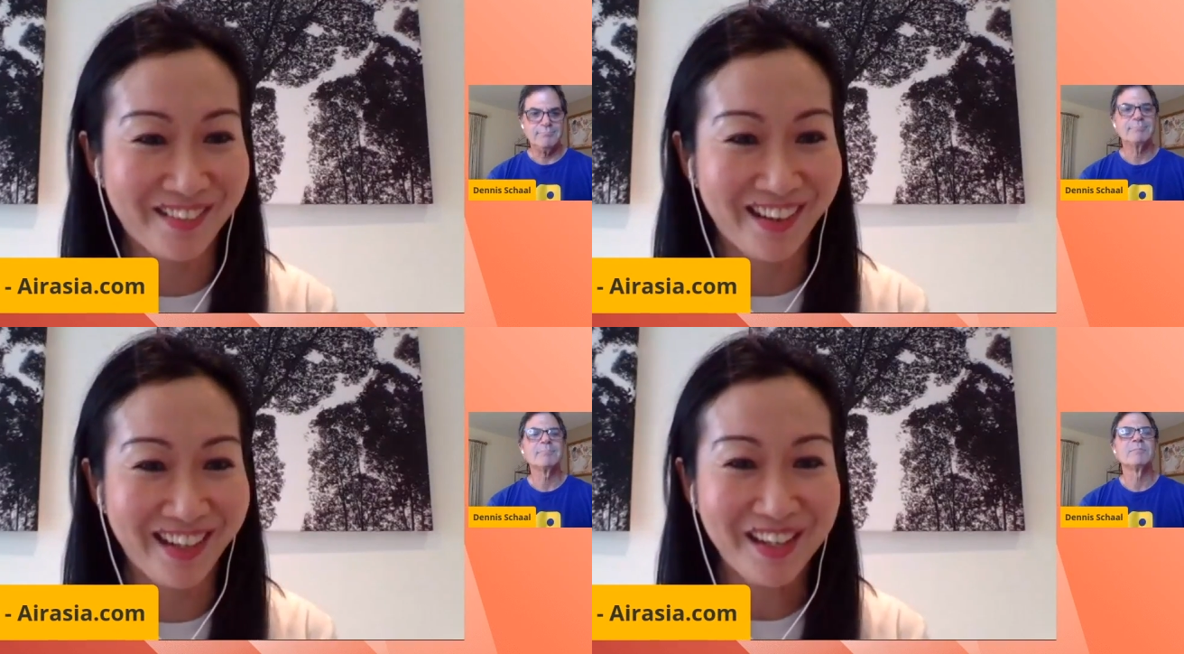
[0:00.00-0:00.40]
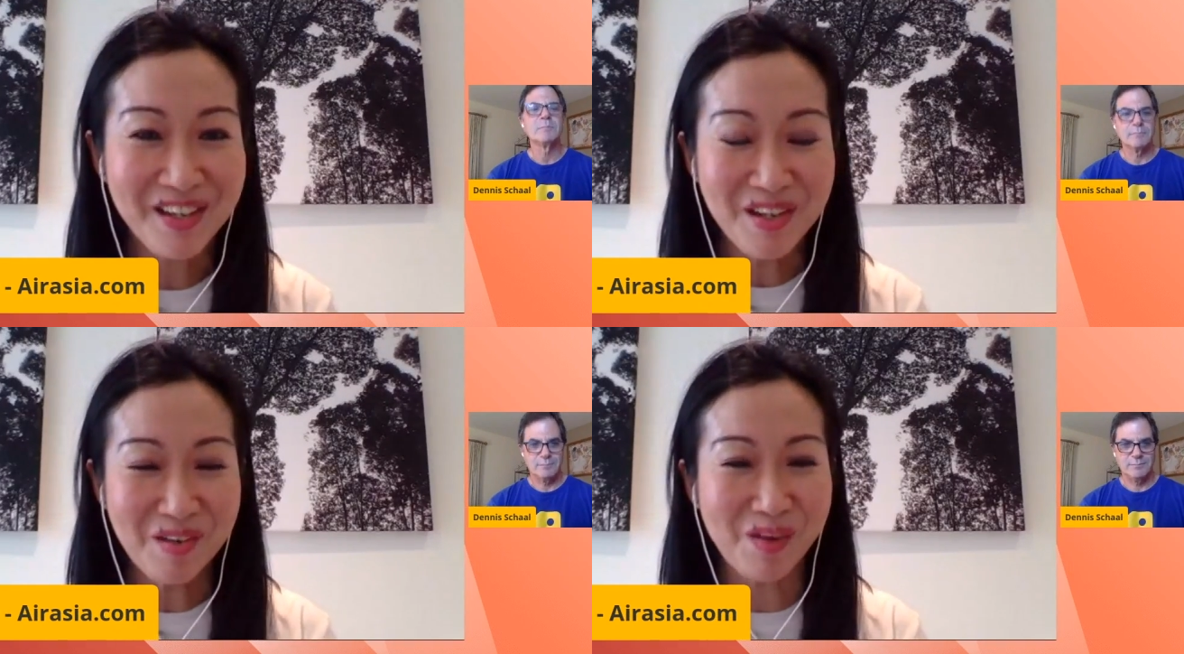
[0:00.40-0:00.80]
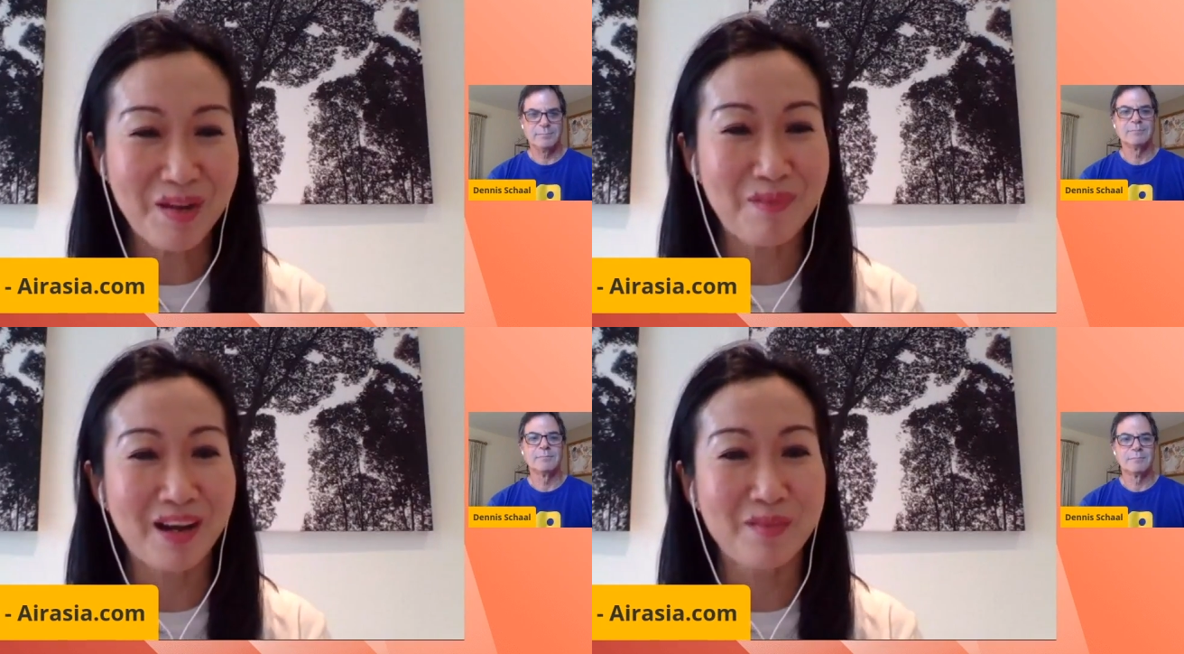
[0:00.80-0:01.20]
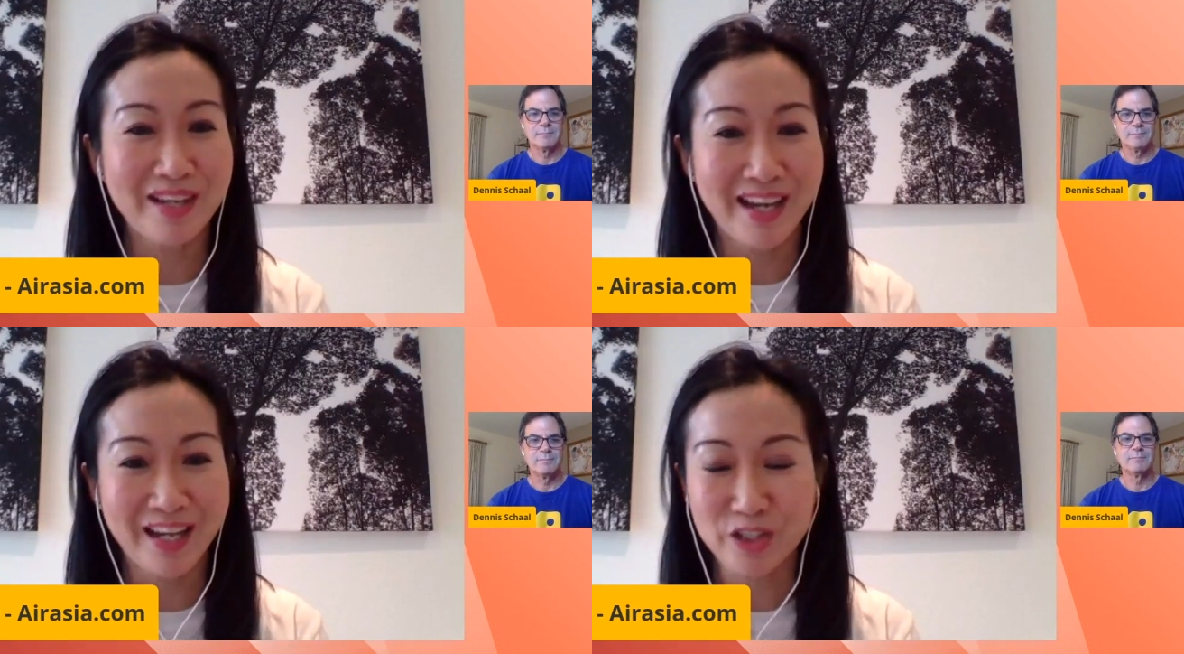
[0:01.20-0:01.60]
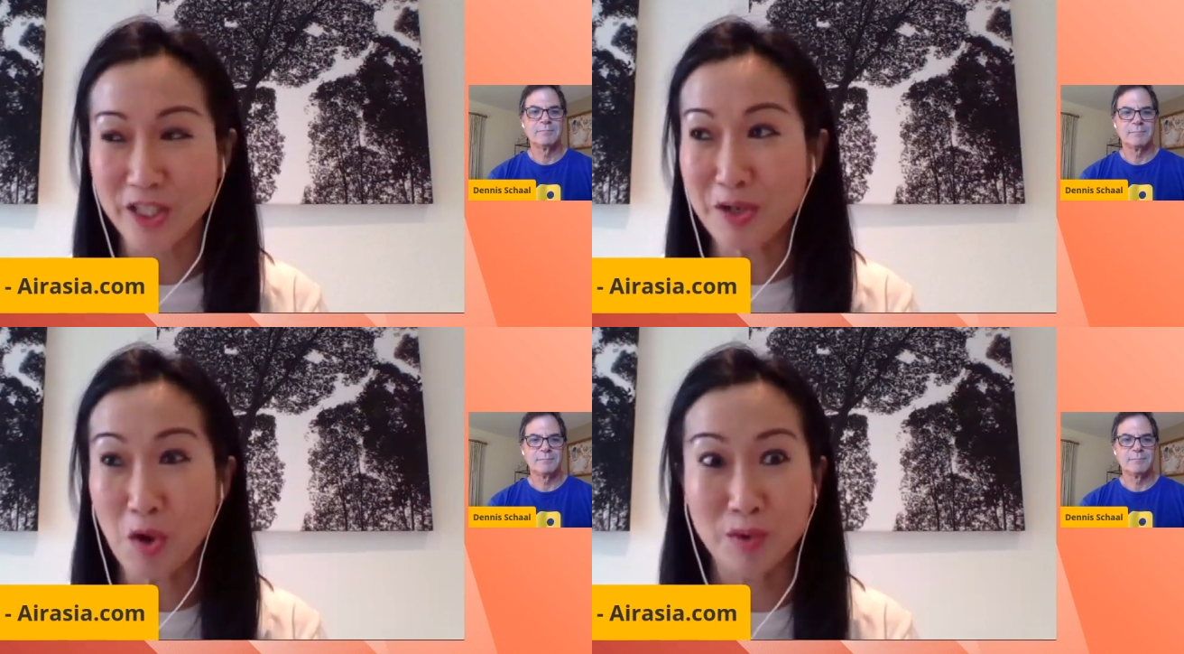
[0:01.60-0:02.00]
Speaker 1: right, whereby we are actually
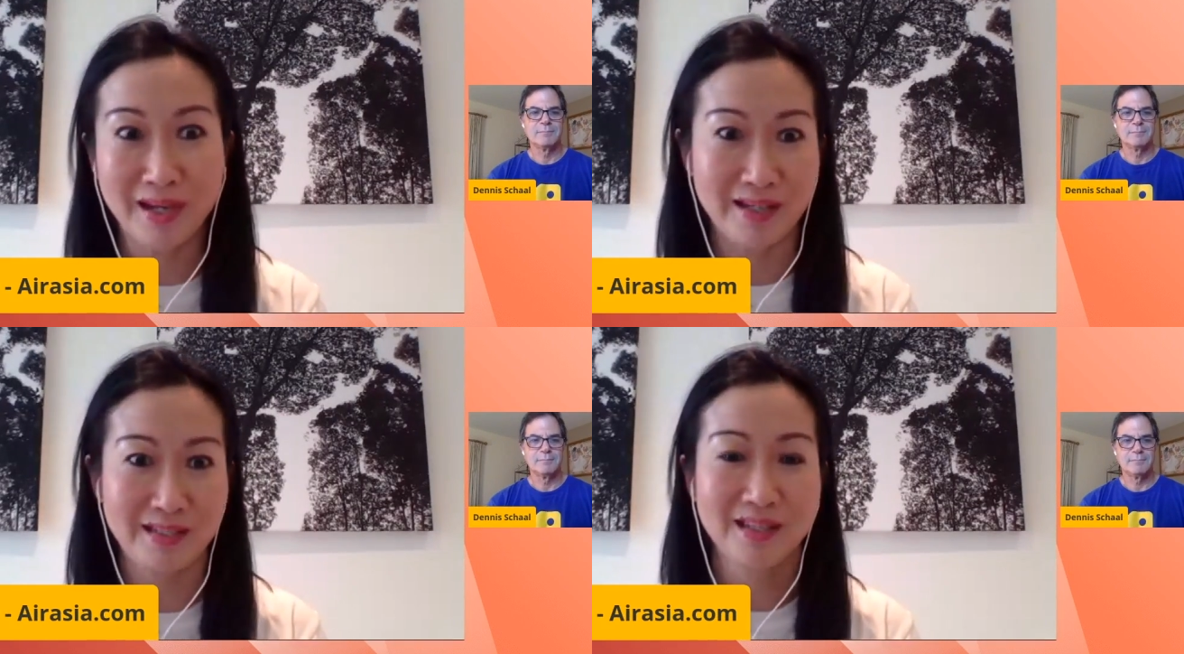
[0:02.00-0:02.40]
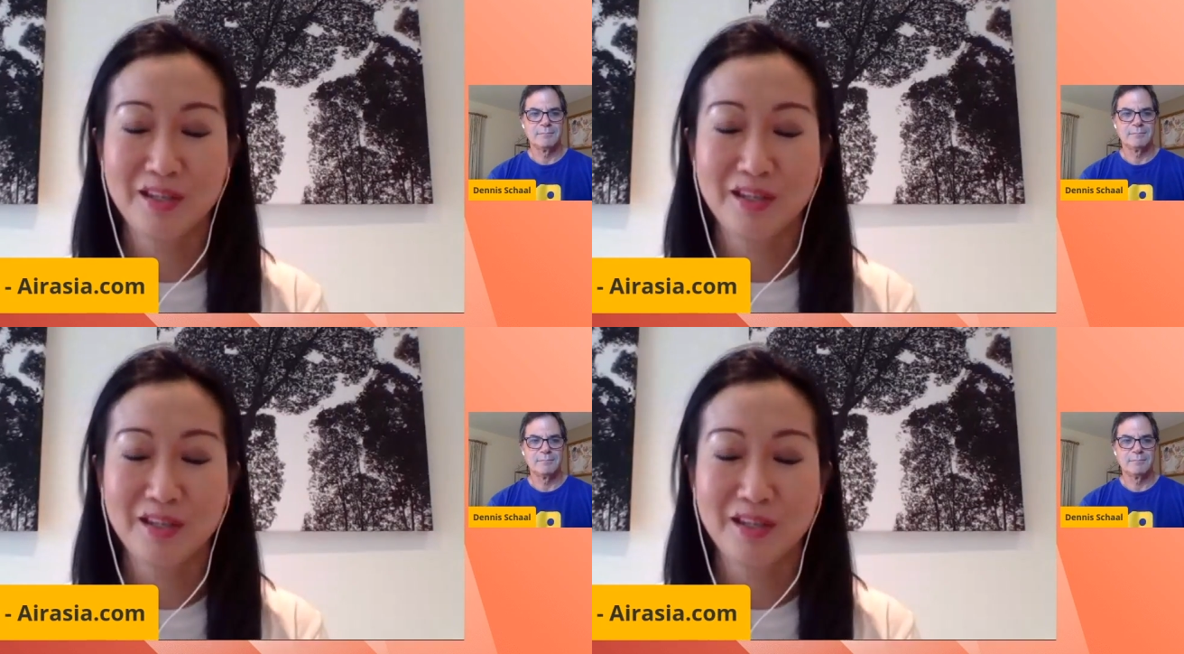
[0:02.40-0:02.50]
known as